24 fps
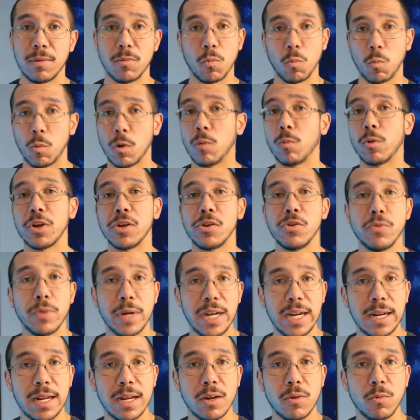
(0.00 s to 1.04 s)
what were you
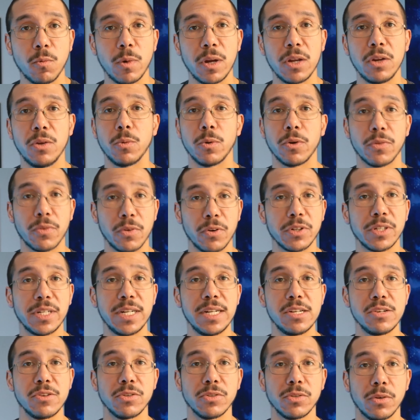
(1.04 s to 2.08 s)
eating when you were 13
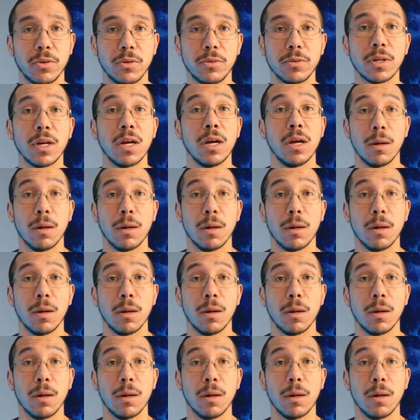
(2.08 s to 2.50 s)
years old?